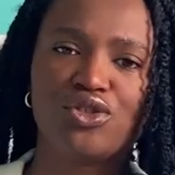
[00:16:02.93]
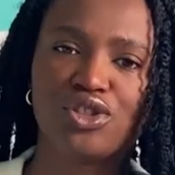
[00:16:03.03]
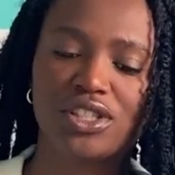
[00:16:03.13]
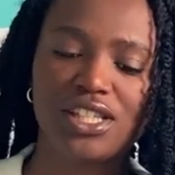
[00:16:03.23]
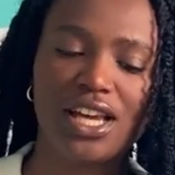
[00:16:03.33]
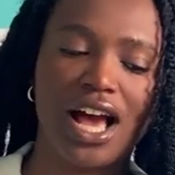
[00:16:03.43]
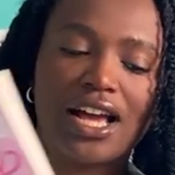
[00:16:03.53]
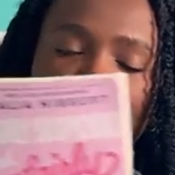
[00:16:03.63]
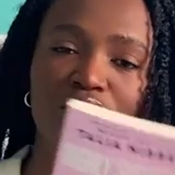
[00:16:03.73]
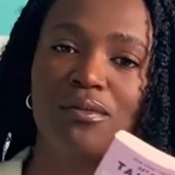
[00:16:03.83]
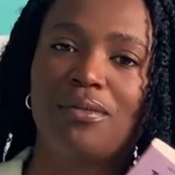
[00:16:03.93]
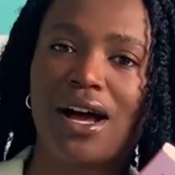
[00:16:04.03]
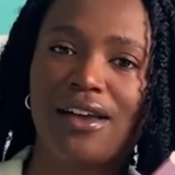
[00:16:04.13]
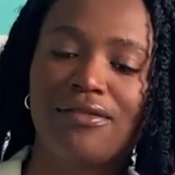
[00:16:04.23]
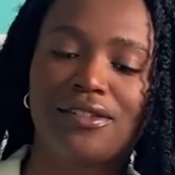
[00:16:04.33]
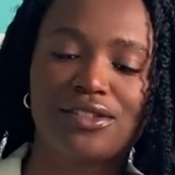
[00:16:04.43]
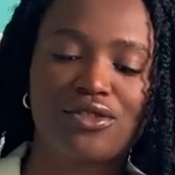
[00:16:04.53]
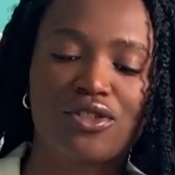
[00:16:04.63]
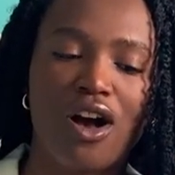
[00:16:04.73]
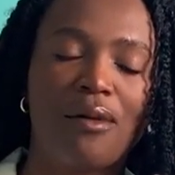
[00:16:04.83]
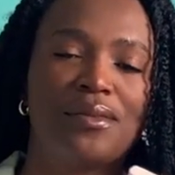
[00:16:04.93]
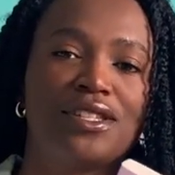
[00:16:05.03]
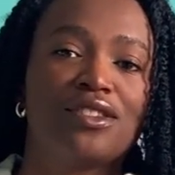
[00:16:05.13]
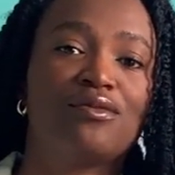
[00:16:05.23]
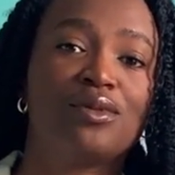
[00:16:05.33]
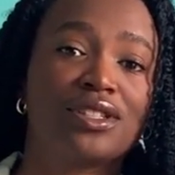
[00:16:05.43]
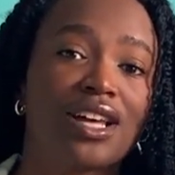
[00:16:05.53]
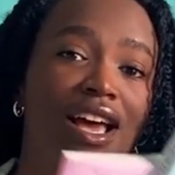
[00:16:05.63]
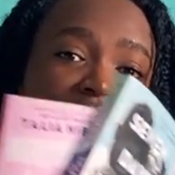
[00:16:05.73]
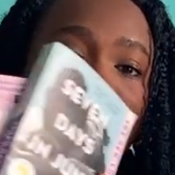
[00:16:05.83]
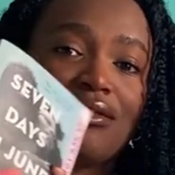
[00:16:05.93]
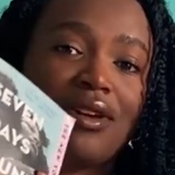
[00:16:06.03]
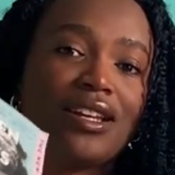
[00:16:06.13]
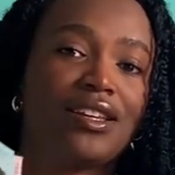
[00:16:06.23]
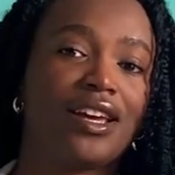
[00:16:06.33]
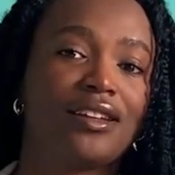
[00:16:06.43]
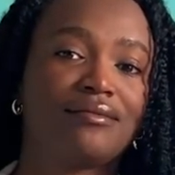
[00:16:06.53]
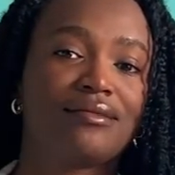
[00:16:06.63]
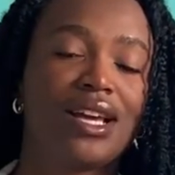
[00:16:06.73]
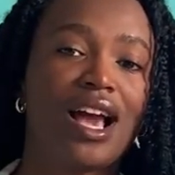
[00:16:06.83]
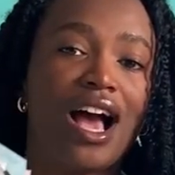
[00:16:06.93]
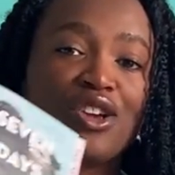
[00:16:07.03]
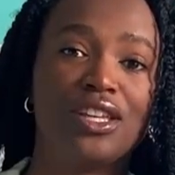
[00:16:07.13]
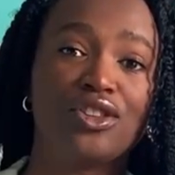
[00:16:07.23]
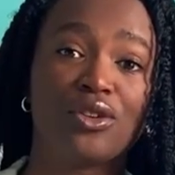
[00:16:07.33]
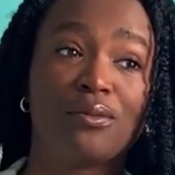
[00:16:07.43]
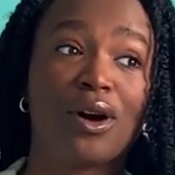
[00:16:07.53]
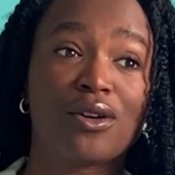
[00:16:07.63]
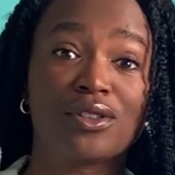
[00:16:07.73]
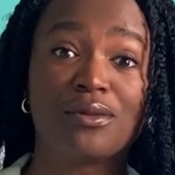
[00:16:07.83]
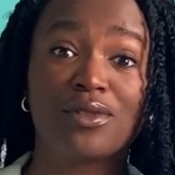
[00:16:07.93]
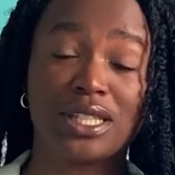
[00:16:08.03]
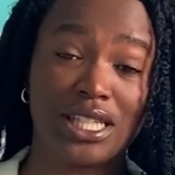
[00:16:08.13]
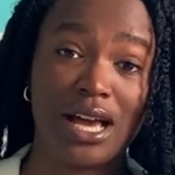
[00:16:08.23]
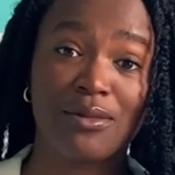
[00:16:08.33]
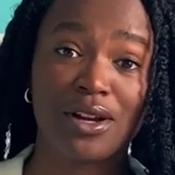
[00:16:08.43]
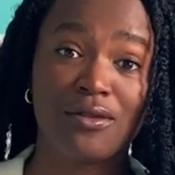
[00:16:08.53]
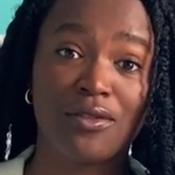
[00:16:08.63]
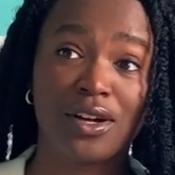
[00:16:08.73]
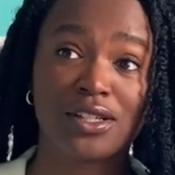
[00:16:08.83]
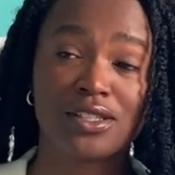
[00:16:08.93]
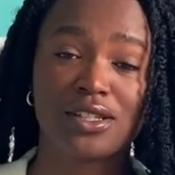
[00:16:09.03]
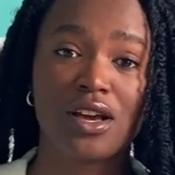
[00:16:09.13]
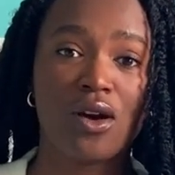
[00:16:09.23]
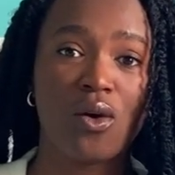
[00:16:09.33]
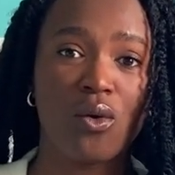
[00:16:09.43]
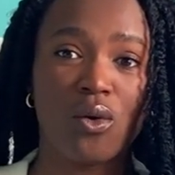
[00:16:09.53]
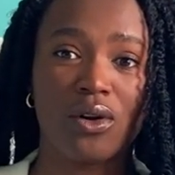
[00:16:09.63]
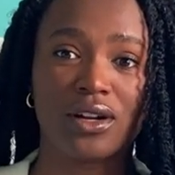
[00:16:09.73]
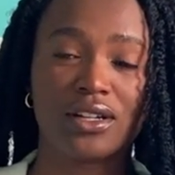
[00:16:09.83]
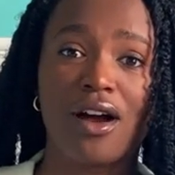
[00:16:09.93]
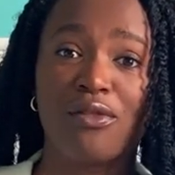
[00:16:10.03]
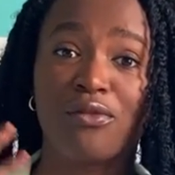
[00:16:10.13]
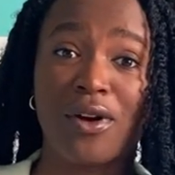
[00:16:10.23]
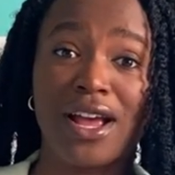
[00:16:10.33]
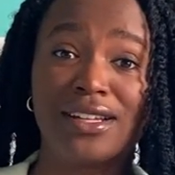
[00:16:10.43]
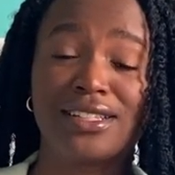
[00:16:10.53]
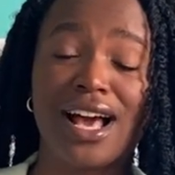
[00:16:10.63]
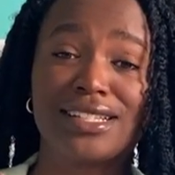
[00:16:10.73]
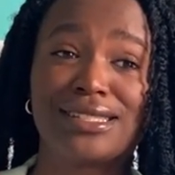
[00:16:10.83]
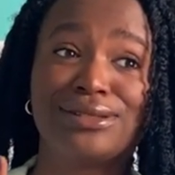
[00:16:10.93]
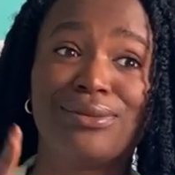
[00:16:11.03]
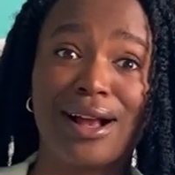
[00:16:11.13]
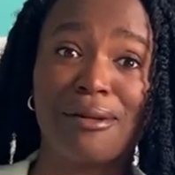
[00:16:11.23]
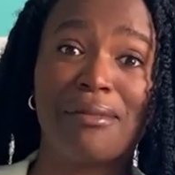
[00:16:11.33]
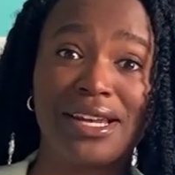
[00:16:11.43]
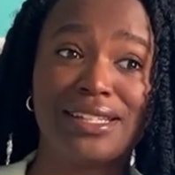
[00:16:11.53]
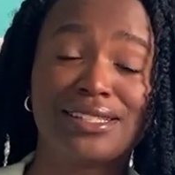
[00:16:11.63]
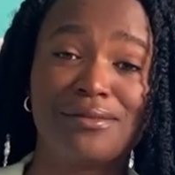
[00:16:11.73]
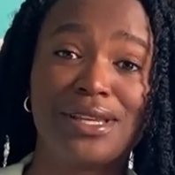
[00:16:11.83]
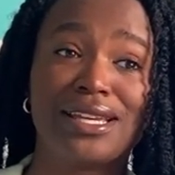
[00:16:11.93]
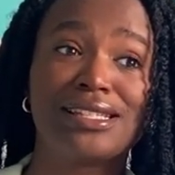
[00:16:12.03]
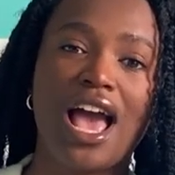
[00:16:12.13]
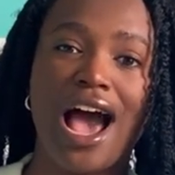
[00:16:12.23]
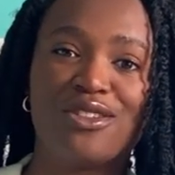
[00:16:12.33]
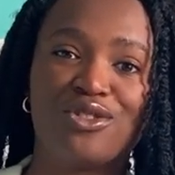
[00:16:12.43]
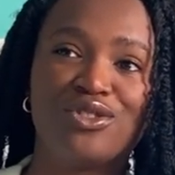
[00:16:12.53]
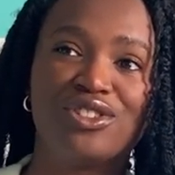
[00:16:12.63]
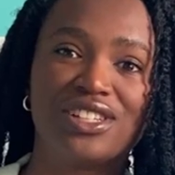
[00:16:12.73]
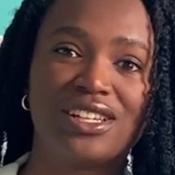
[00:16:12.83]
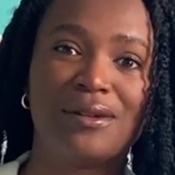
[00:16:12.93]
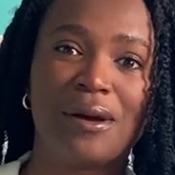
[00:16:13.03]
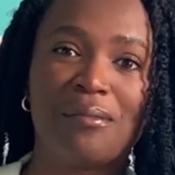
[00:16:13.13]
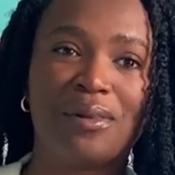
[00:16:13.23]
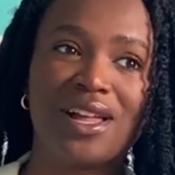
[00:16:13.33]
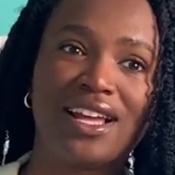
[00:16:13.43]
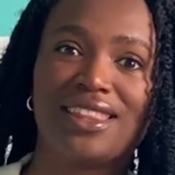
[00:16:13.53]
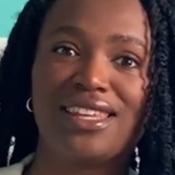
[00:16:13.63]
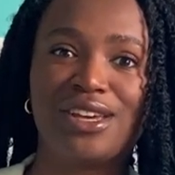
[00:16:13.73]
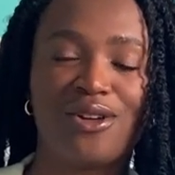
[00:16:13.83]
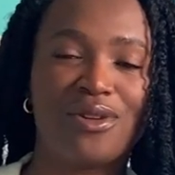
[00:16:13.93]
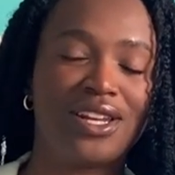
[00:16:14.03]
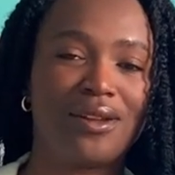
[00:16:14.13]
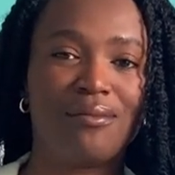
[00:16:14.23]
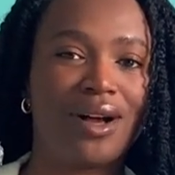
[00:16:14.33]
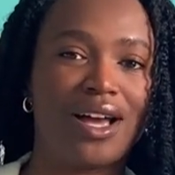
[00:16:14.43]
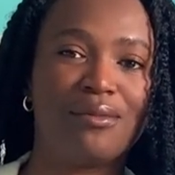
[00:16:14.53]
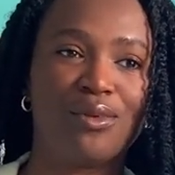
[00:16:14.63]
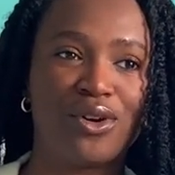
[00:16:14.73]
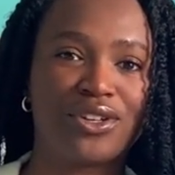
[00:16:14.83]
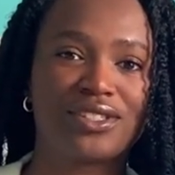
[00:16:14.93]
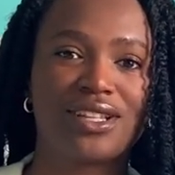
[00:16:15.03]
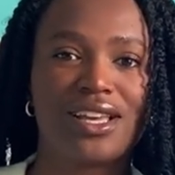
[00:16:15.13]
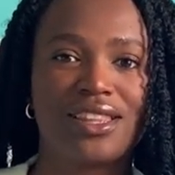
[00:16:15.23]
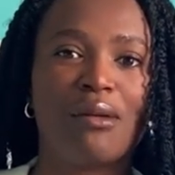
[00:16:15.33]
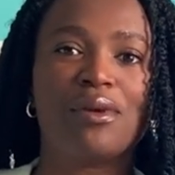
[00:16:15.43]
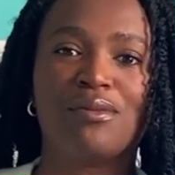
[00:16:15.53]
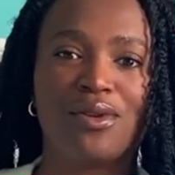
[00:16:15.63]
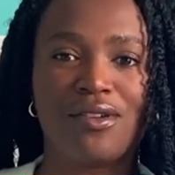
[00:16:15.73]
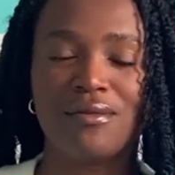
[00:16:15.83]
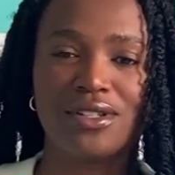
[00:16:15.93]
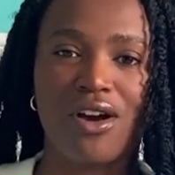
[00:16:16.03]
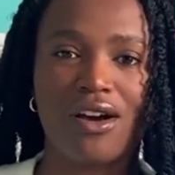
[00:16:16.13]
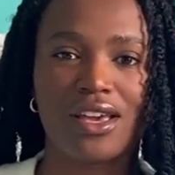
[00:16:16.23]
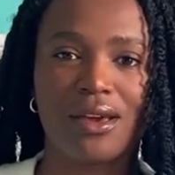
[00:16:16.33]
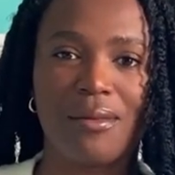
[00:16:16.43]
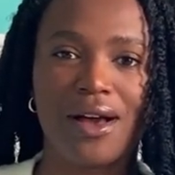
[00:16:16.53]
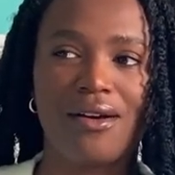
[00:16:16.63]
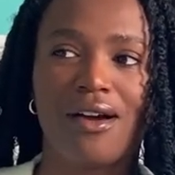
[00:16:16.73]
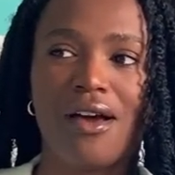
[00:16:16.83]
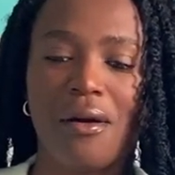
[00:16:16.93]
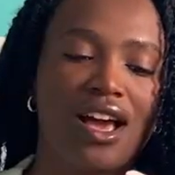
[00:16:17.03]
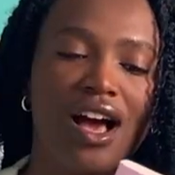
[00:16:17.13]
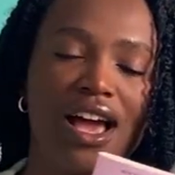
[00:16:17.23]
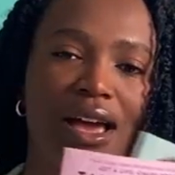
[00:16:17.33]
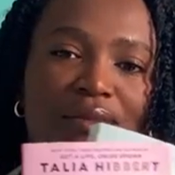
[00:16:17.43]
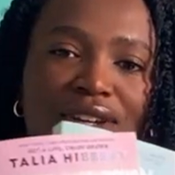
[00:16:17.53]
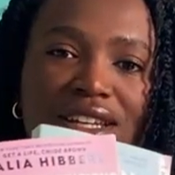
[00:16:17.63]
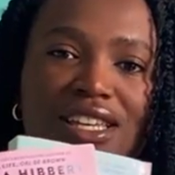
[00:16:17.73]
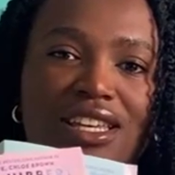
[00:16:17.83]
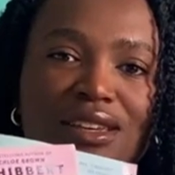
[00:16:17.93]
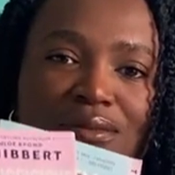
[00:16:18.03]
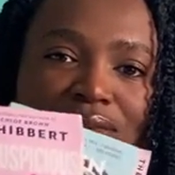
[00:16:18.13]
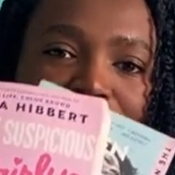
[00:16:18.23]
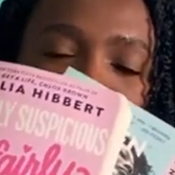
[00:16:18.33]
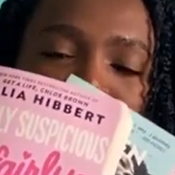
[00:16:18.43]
Usually, I don't buy physical copies of books I haven't read yet. I either borrow them from the library first, or a friend has to recommend it to me. I don't usually blindly go in and buy books that people have been talking about. I am gonna keep